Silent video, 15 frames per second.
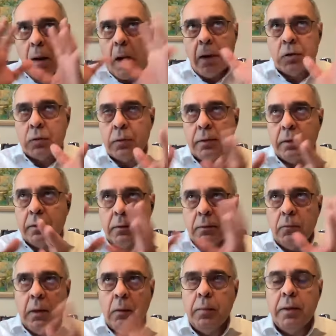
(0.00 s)
answer that
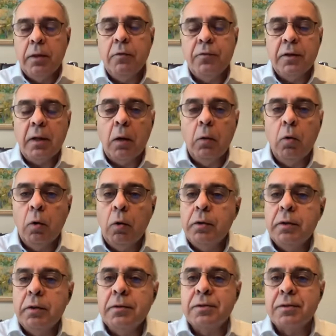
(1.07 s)
will benefit our
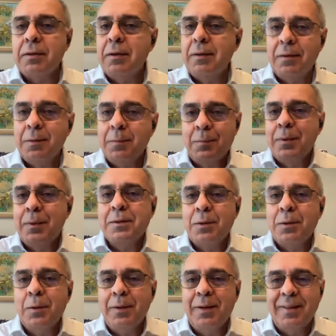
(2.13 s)
audience, please
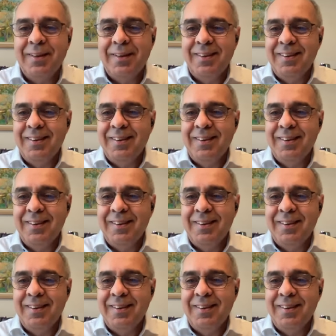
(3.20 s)
go ahead.